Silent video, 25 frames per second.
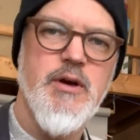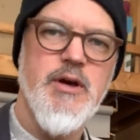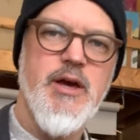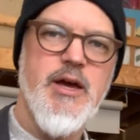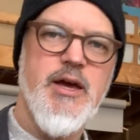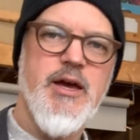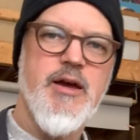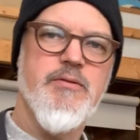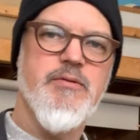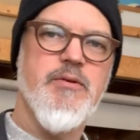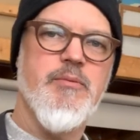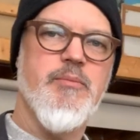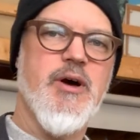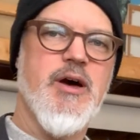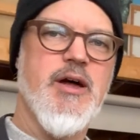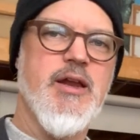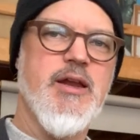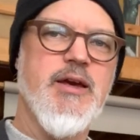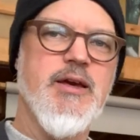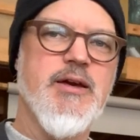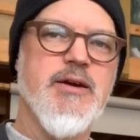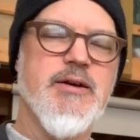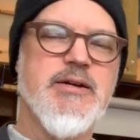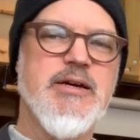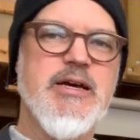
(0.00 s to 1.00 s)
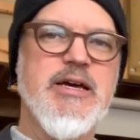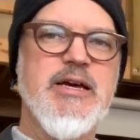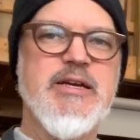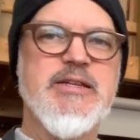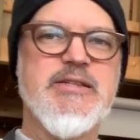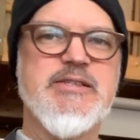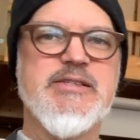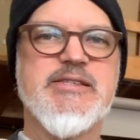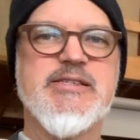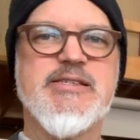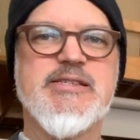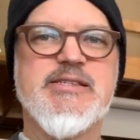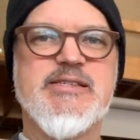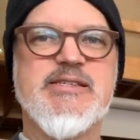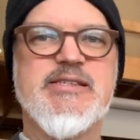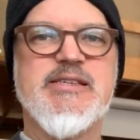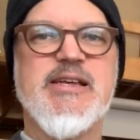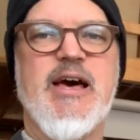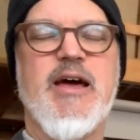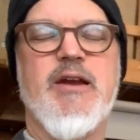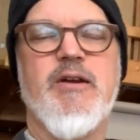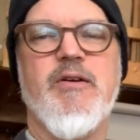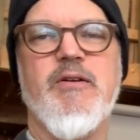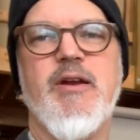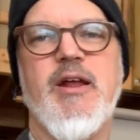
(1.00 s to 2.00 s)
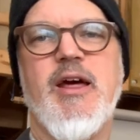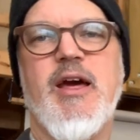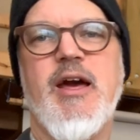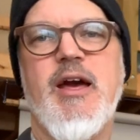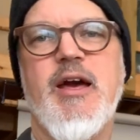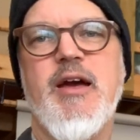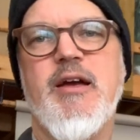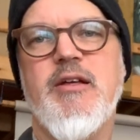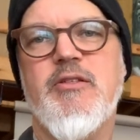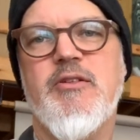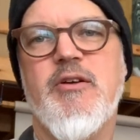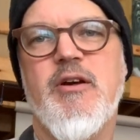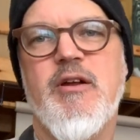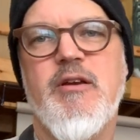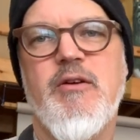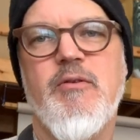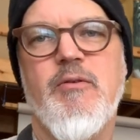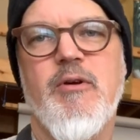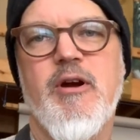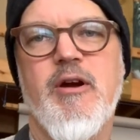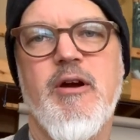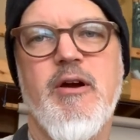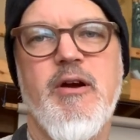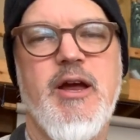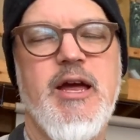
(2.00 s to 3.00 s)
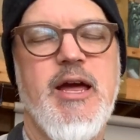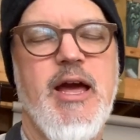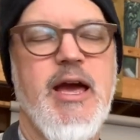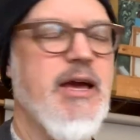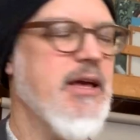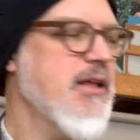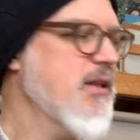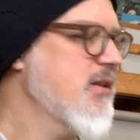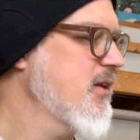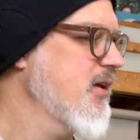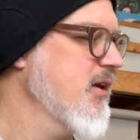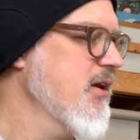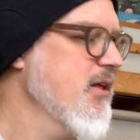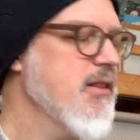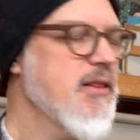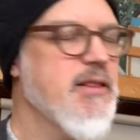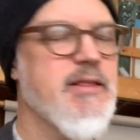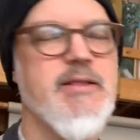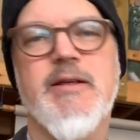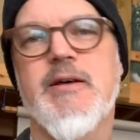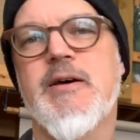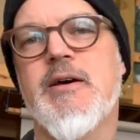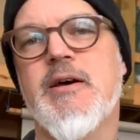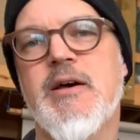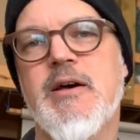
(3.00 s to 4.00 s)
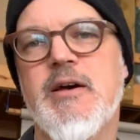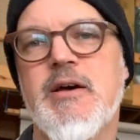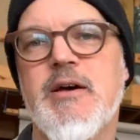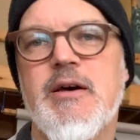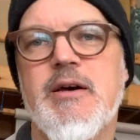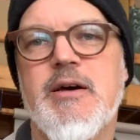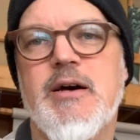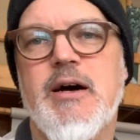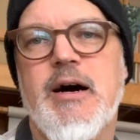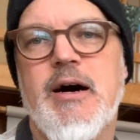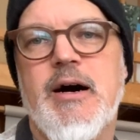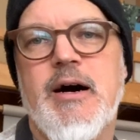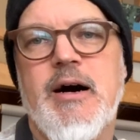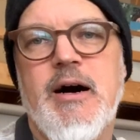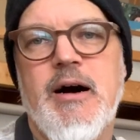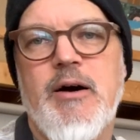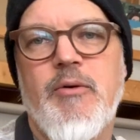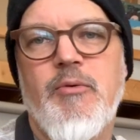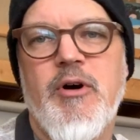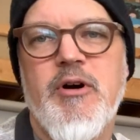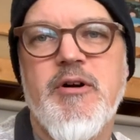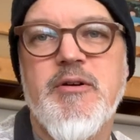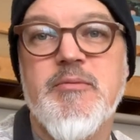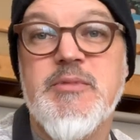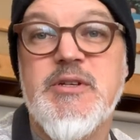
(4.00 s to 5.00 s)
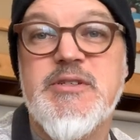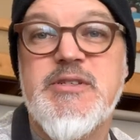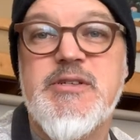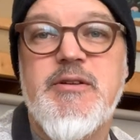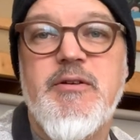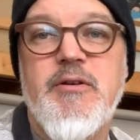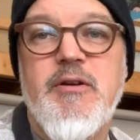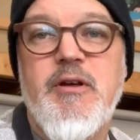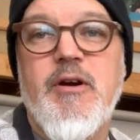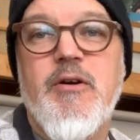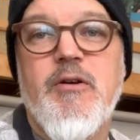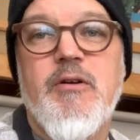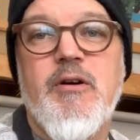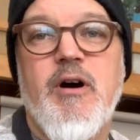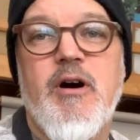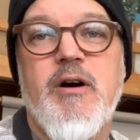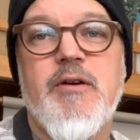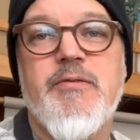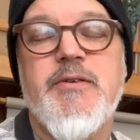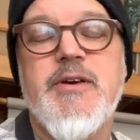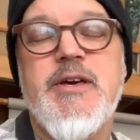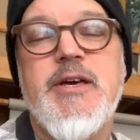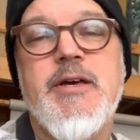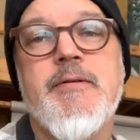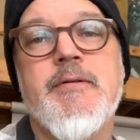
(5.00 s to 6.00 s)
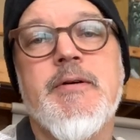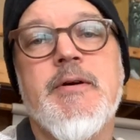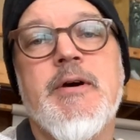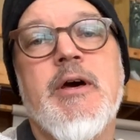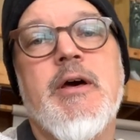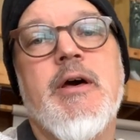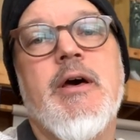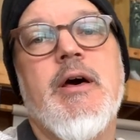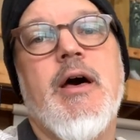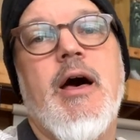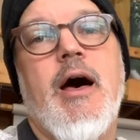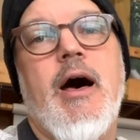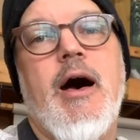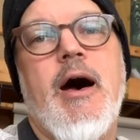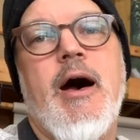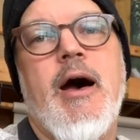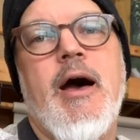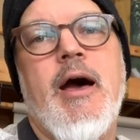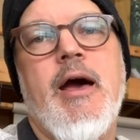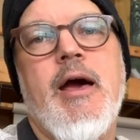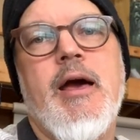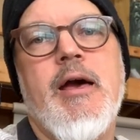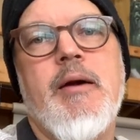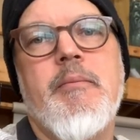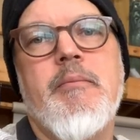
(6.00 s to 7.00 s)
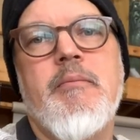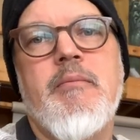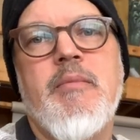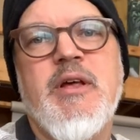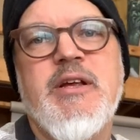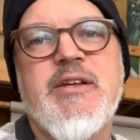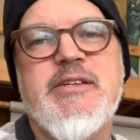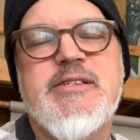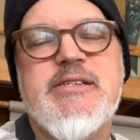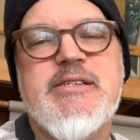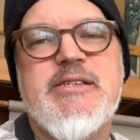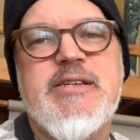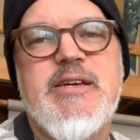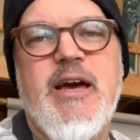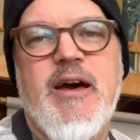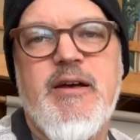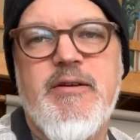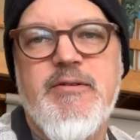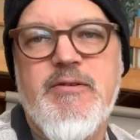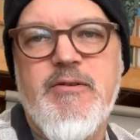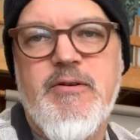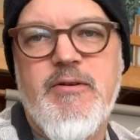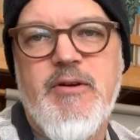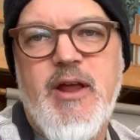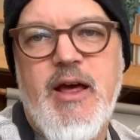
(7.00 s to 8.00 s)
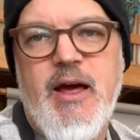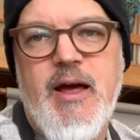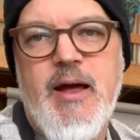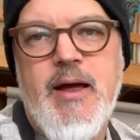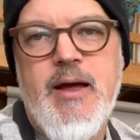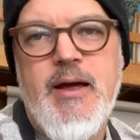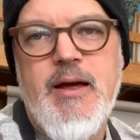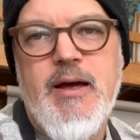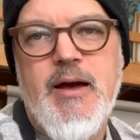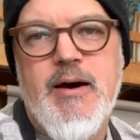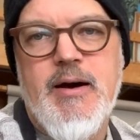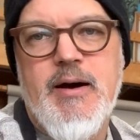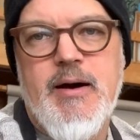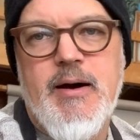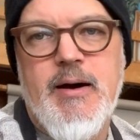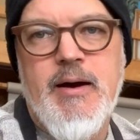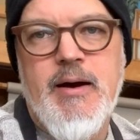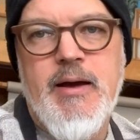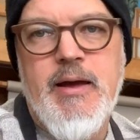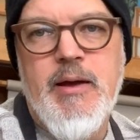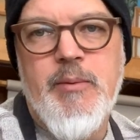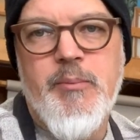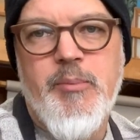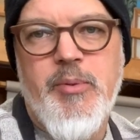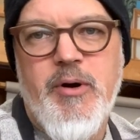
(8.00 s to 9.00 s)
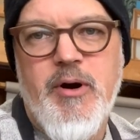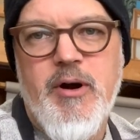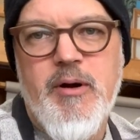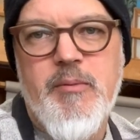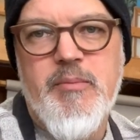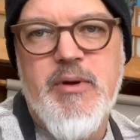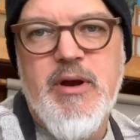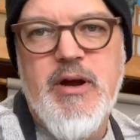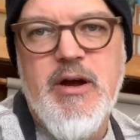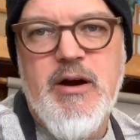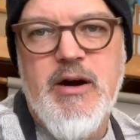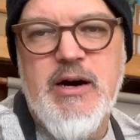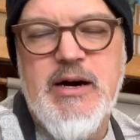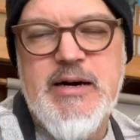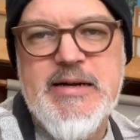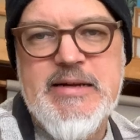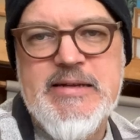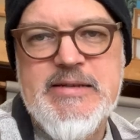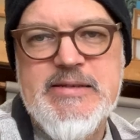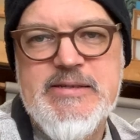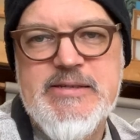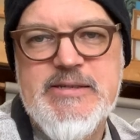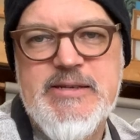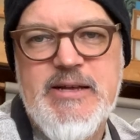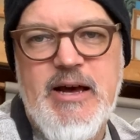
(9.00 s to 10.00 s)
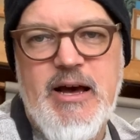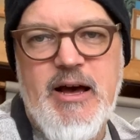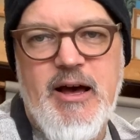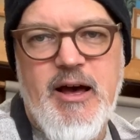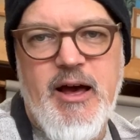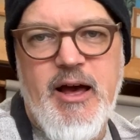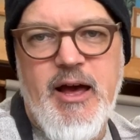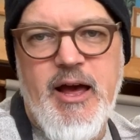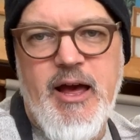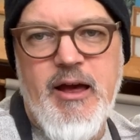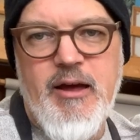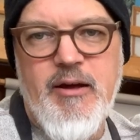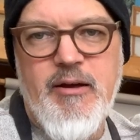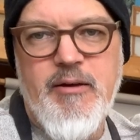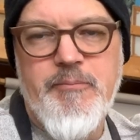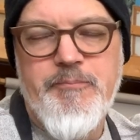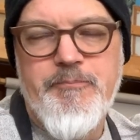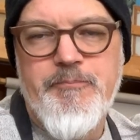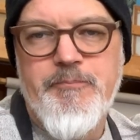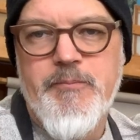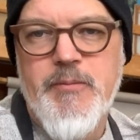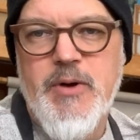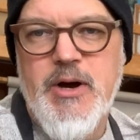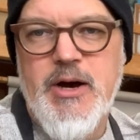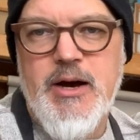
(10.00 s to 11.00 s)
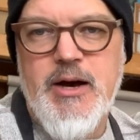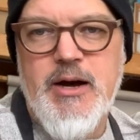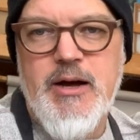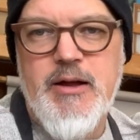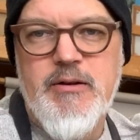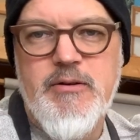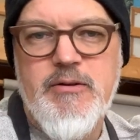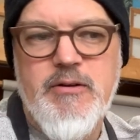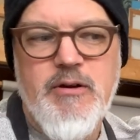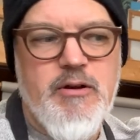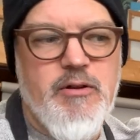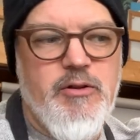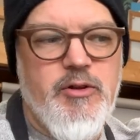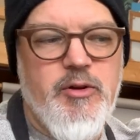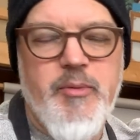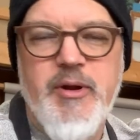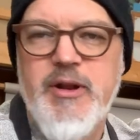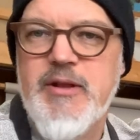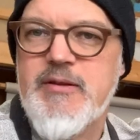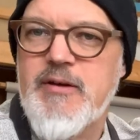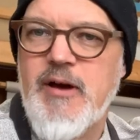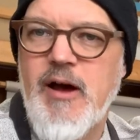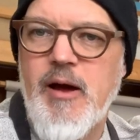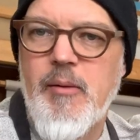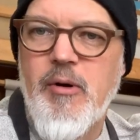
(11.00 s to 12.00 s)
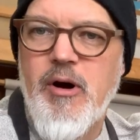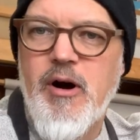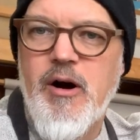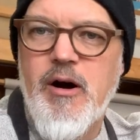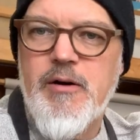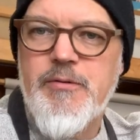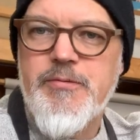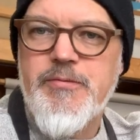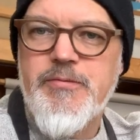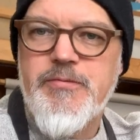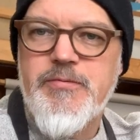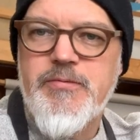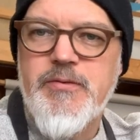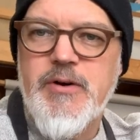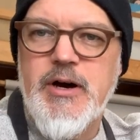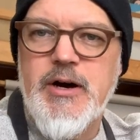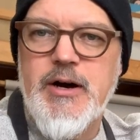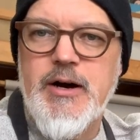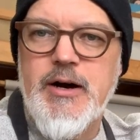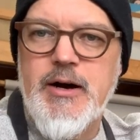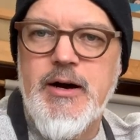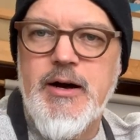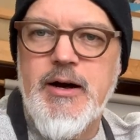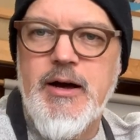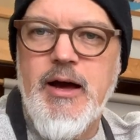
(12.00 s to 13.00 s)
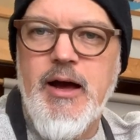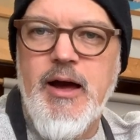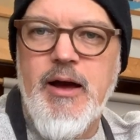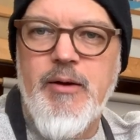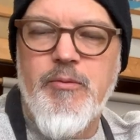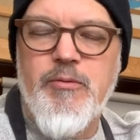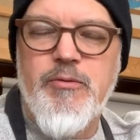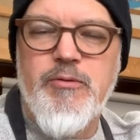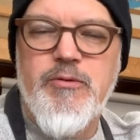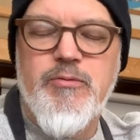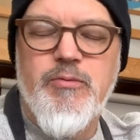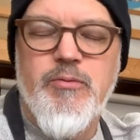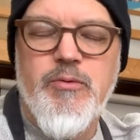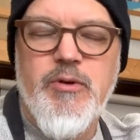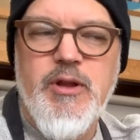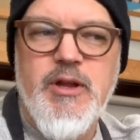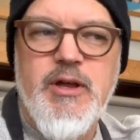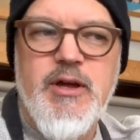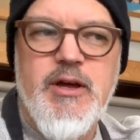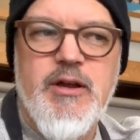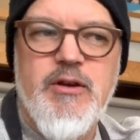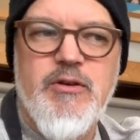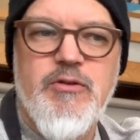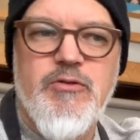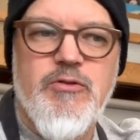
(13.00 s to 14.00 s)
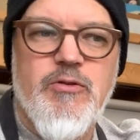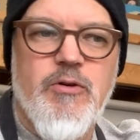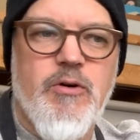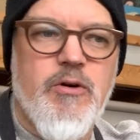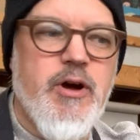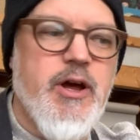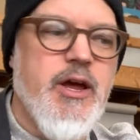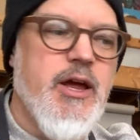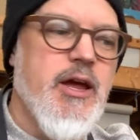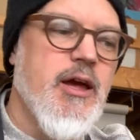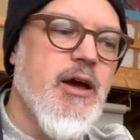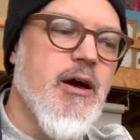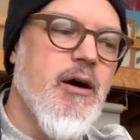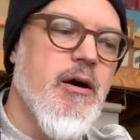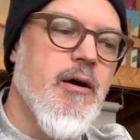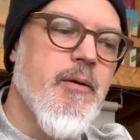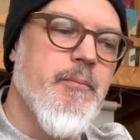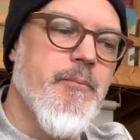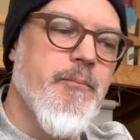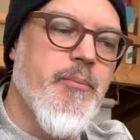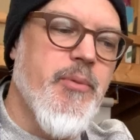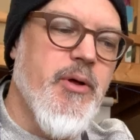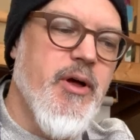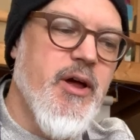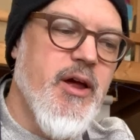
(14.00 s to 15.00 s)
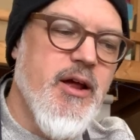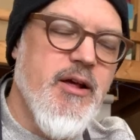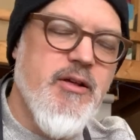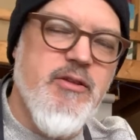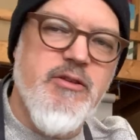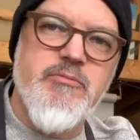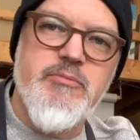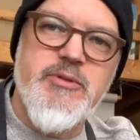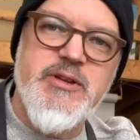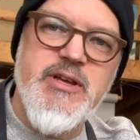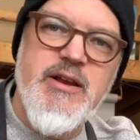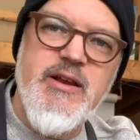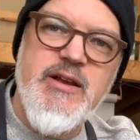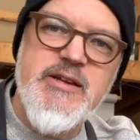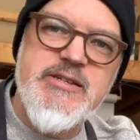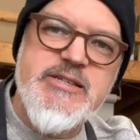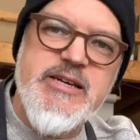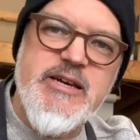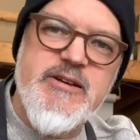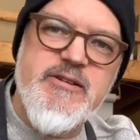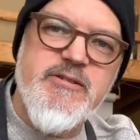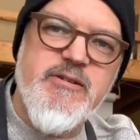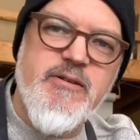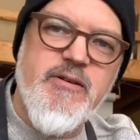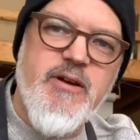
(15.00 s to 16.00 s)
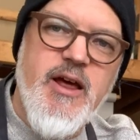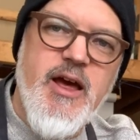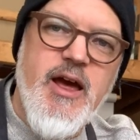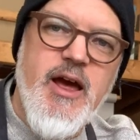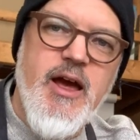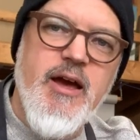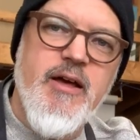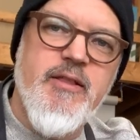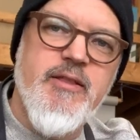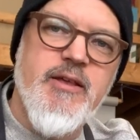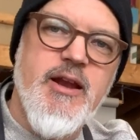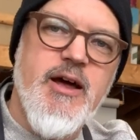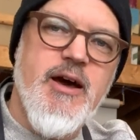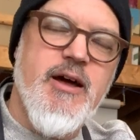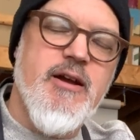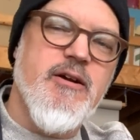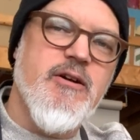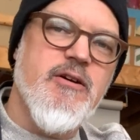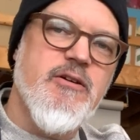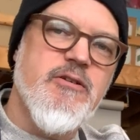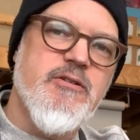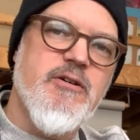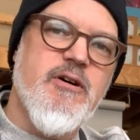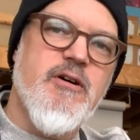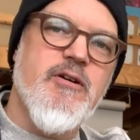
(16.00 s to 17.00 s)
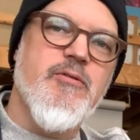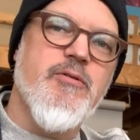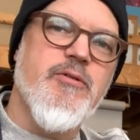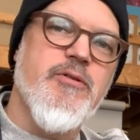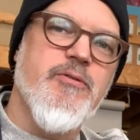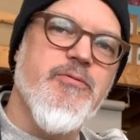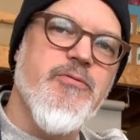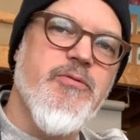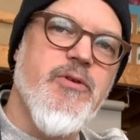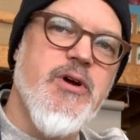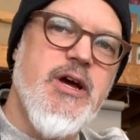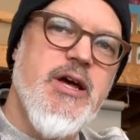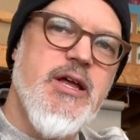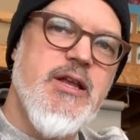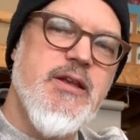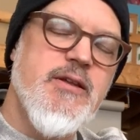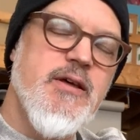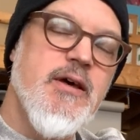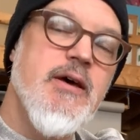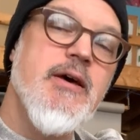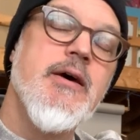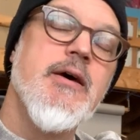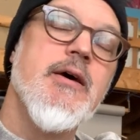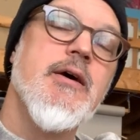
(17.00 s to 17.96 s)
Hey everybody, it's Saturday, January 18th. Welcome to Studio Coffee. I missed yesterday in part because I took a little bit of time off. I was really enjoying playing some tennis yesterday, and then I had a good talk with a friend.